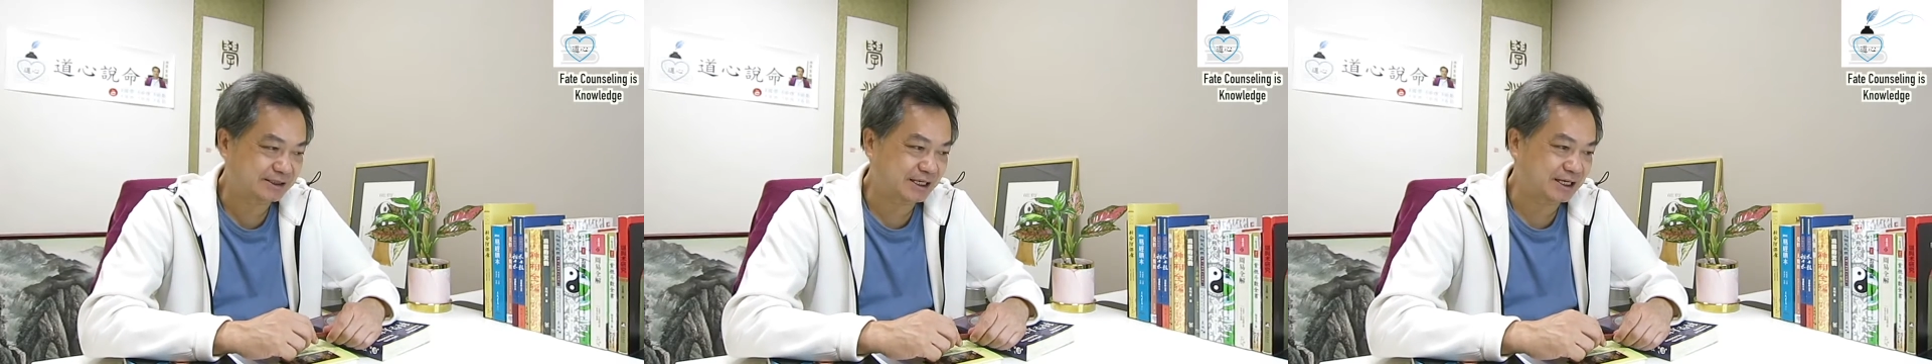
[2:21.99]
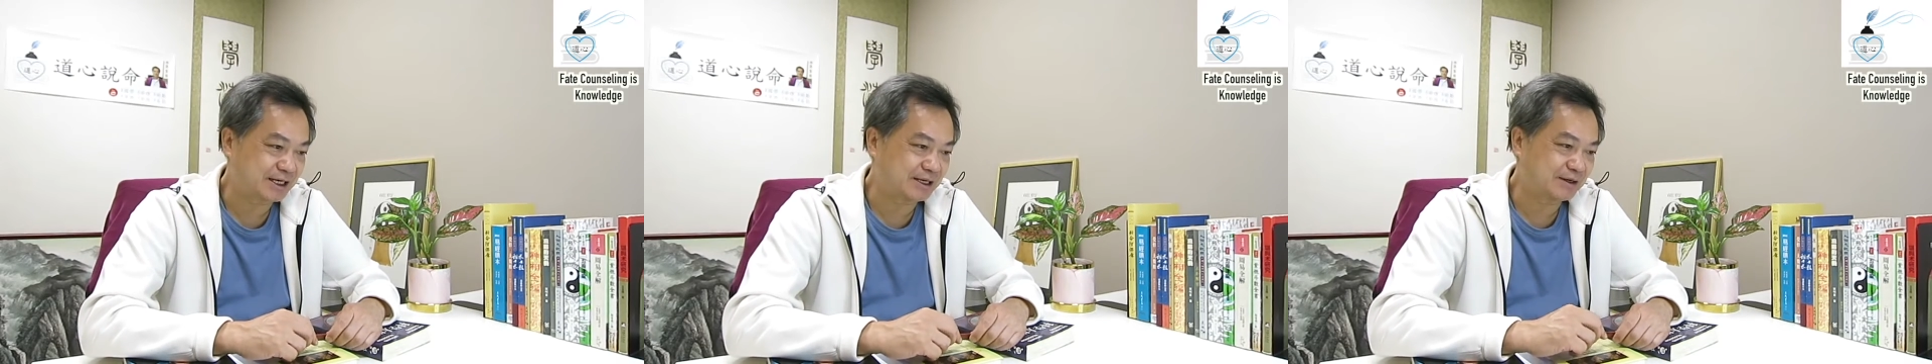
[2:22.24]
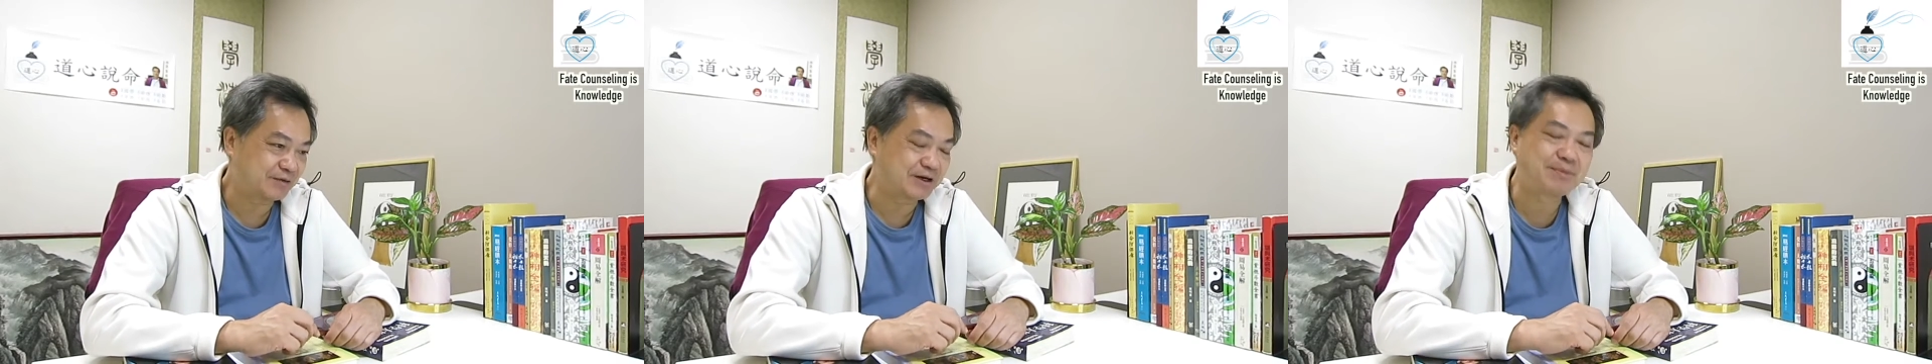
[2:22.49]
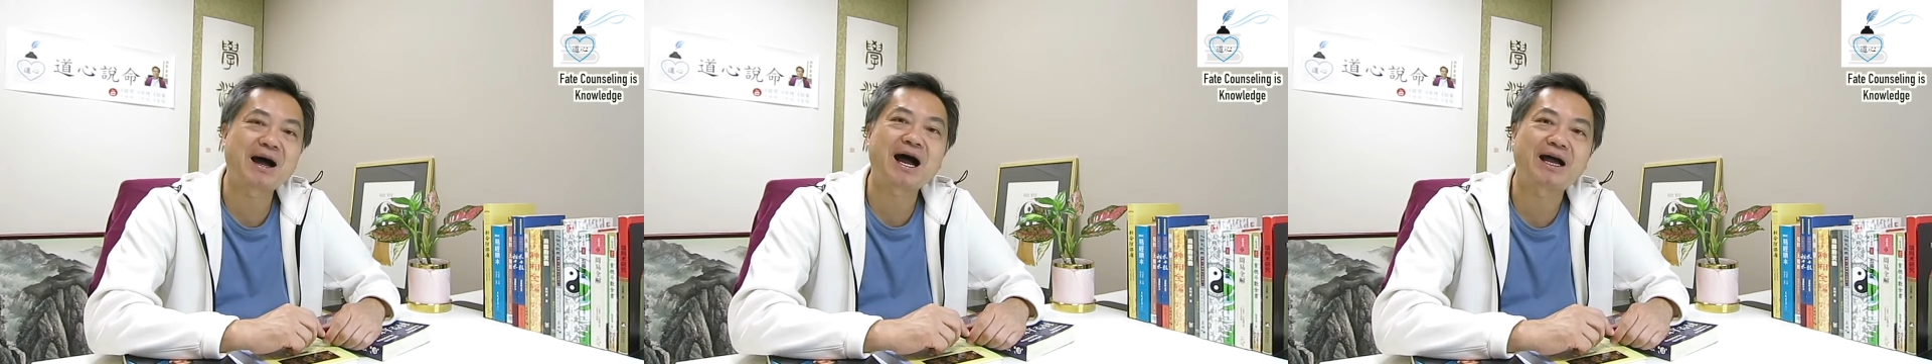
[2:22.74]
a
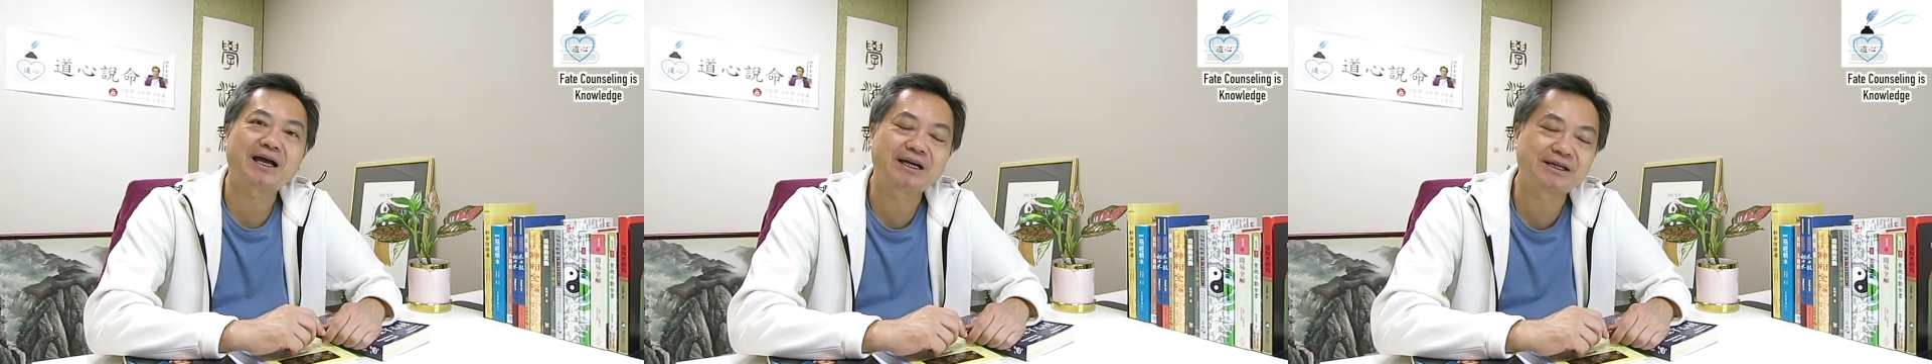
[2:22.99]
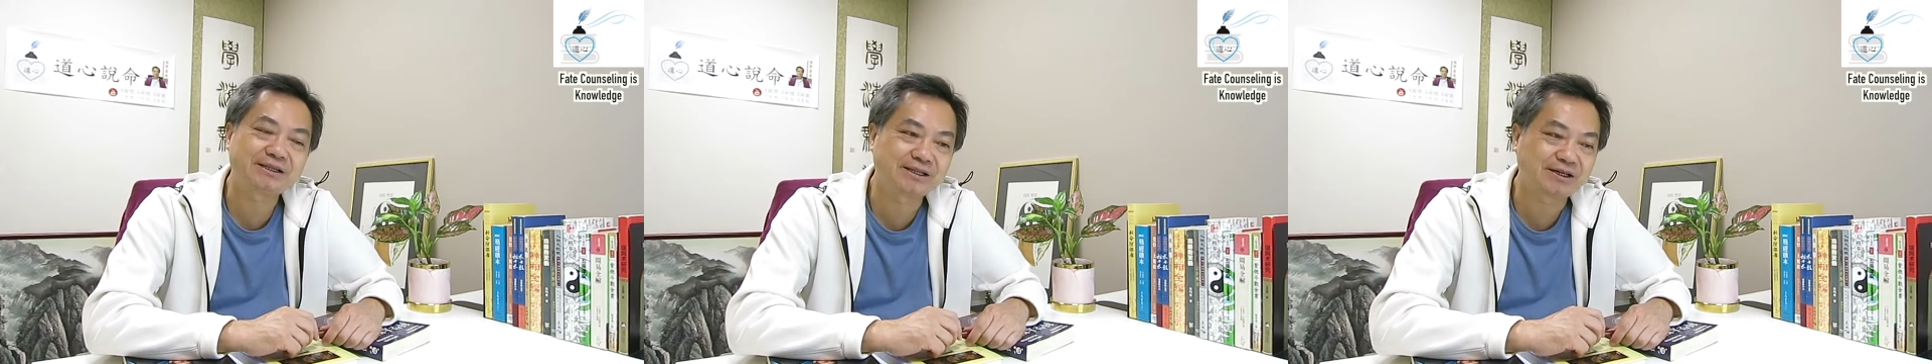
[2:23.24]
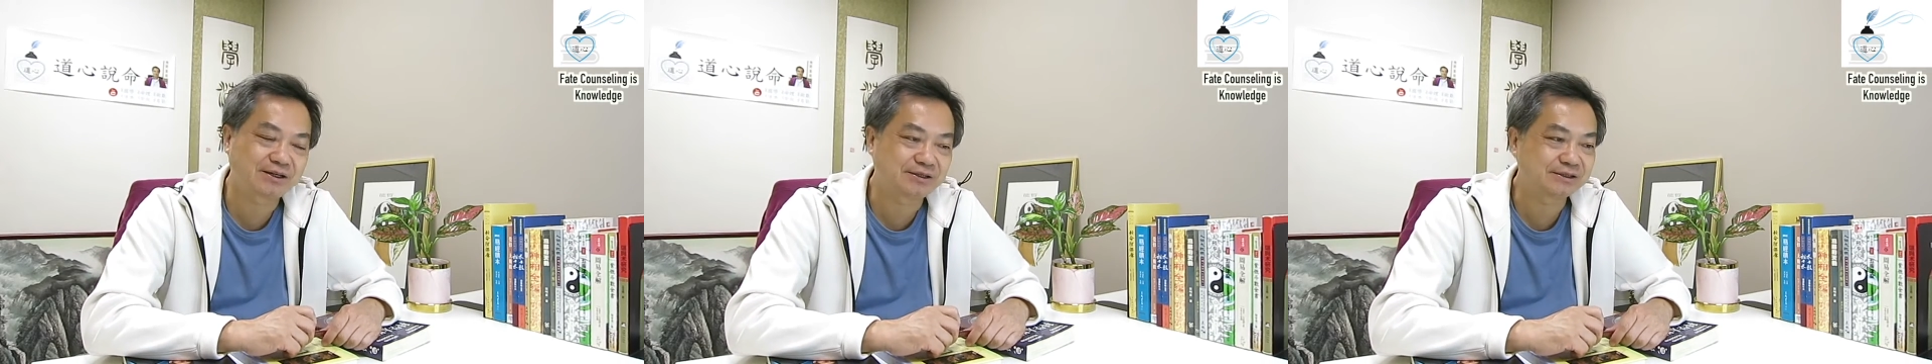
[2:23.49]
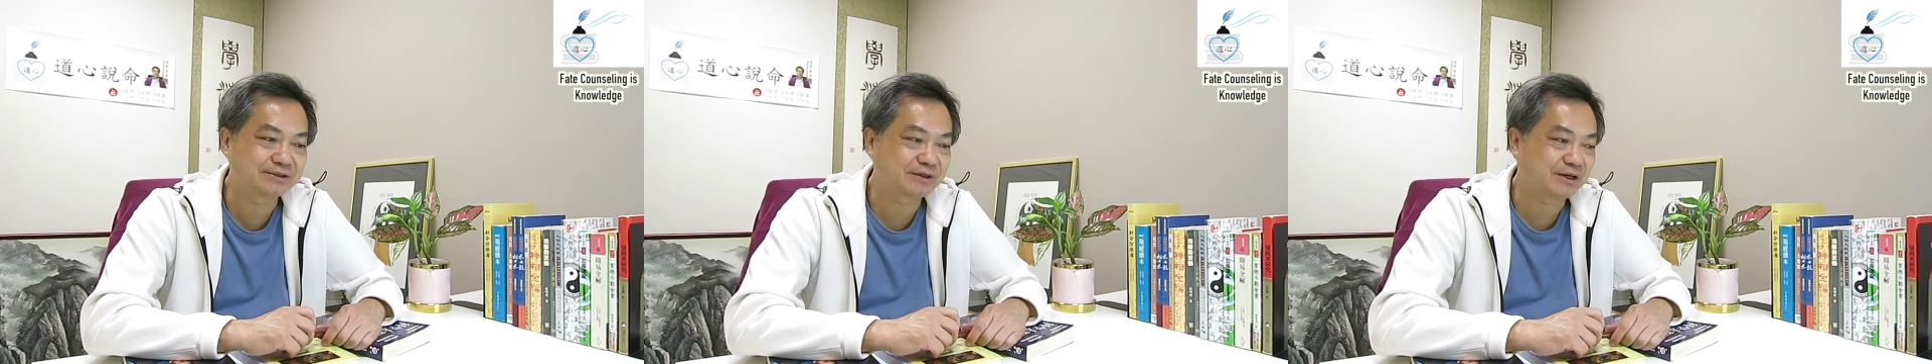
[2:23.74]
reminder, not
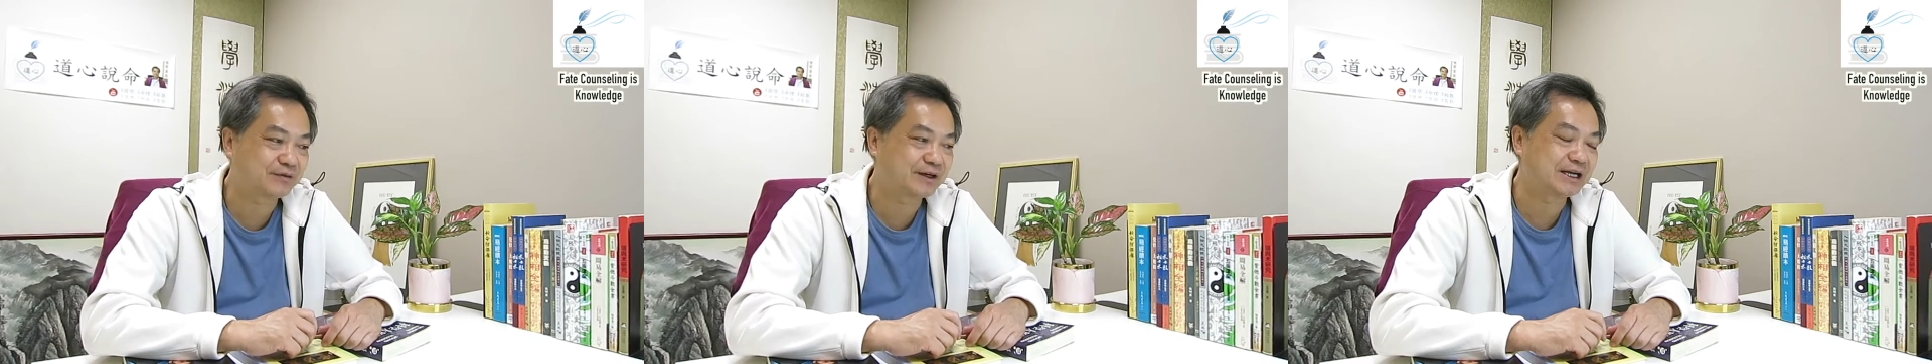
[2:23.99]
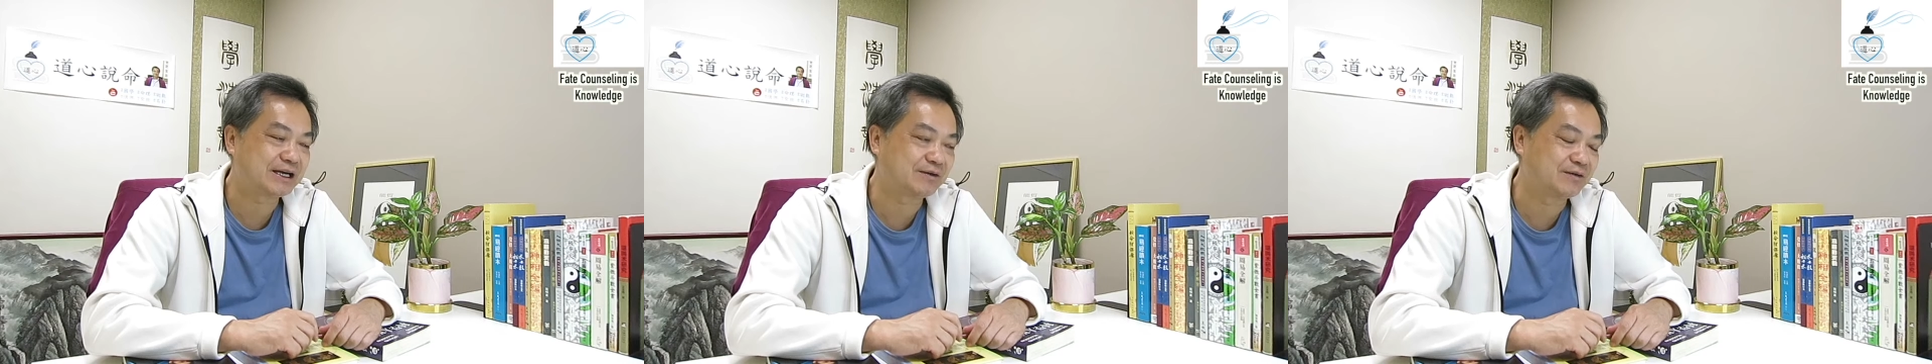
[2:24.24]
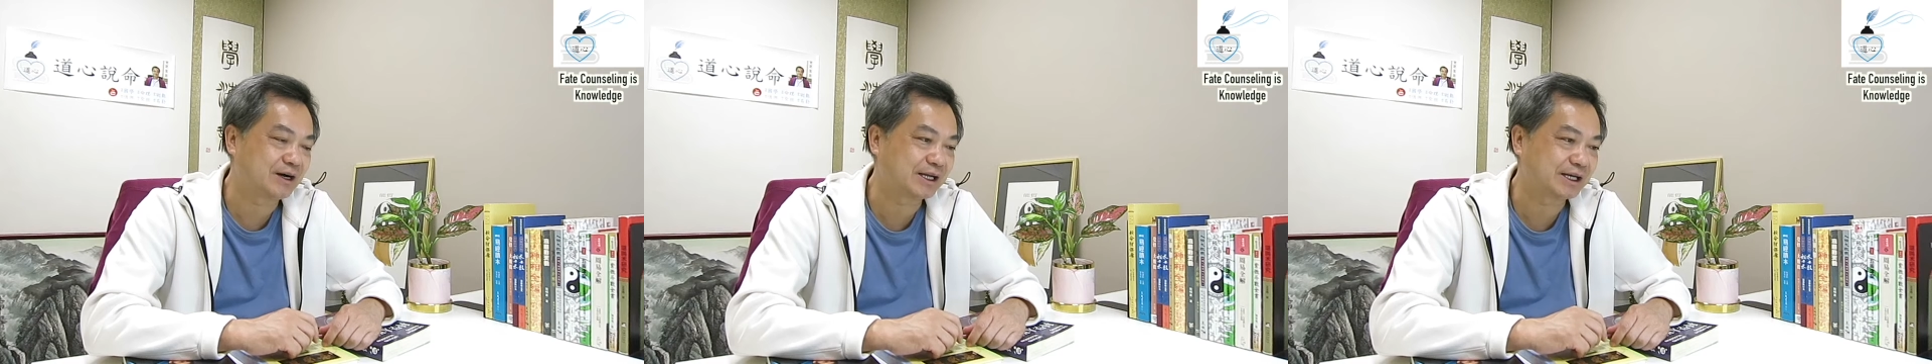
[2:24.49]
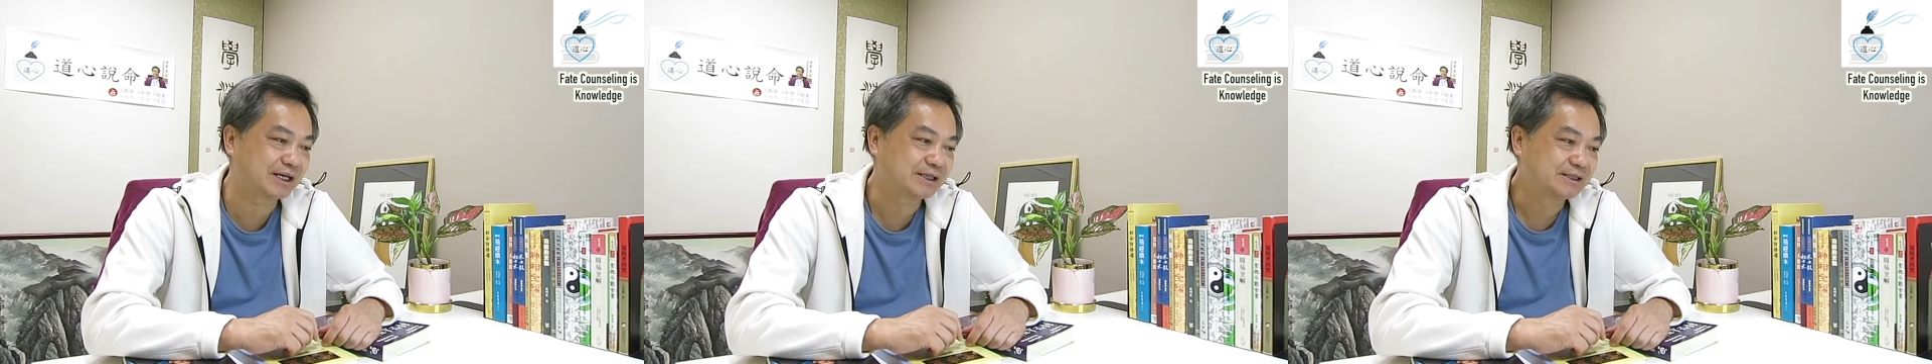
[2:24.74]
only will be a
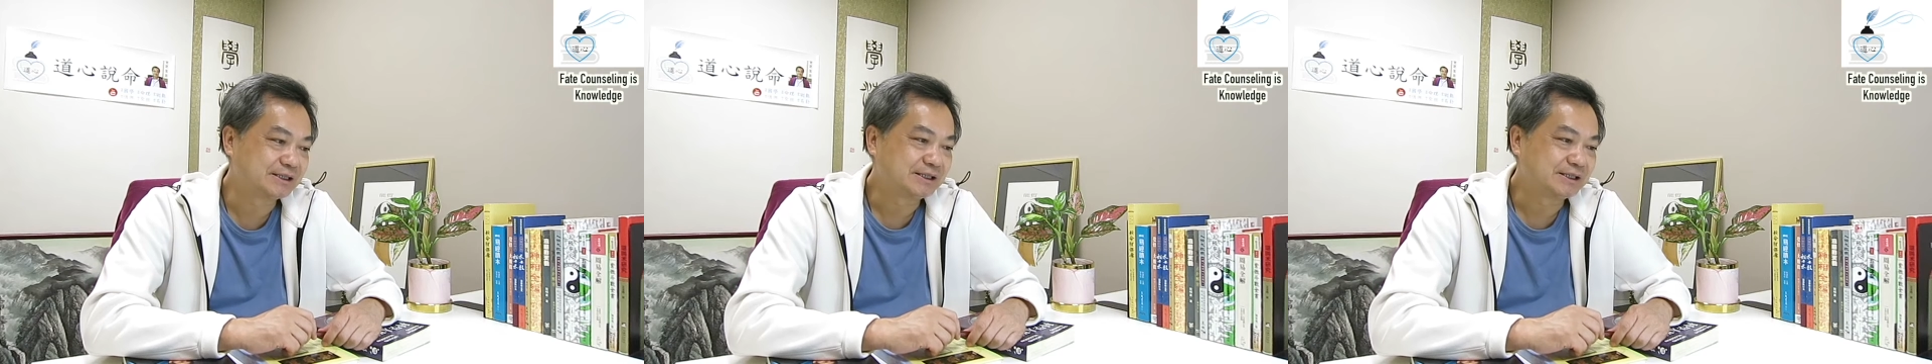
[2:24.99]
warning,